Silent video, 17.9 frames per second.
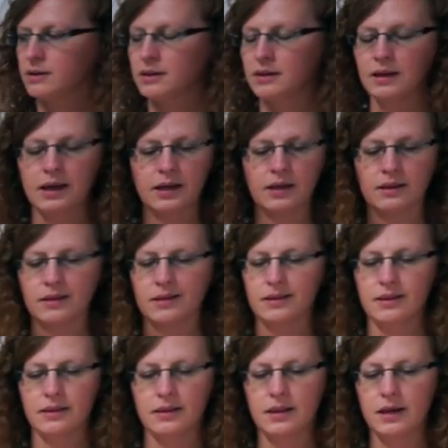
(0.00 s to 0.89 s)

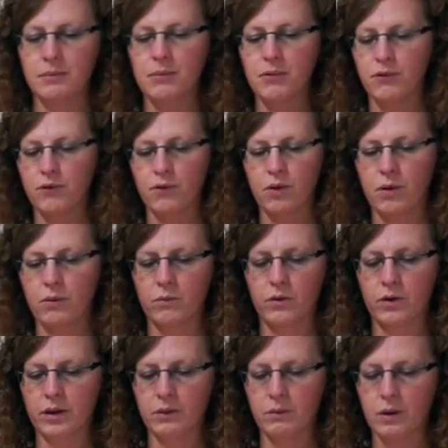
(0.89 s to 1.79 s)
They perform
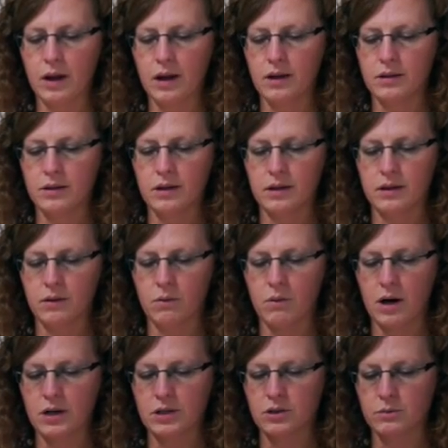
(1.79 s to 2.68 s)
really well in the
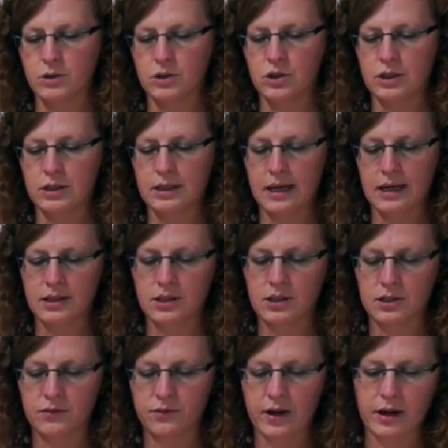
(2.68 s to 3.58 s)
washing machine. That's
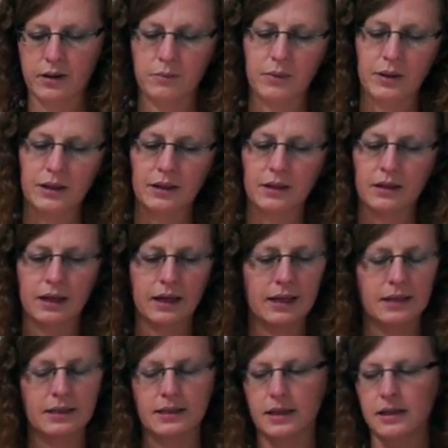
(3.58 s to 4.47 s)
just fine. But like
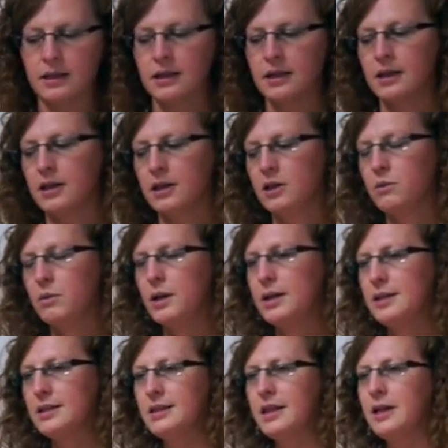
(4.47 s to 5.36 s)
I said, you
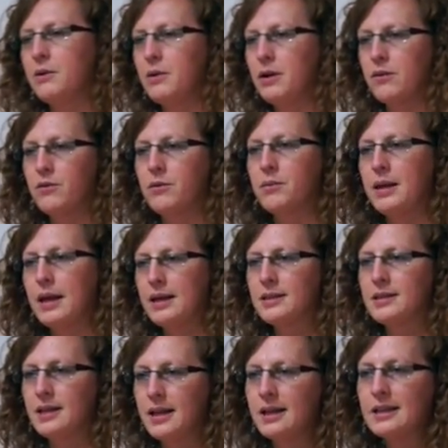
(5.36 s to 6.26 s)
want to stay away from
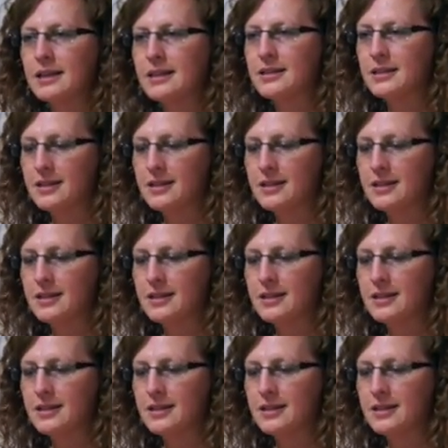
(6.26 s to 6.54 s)
that scent and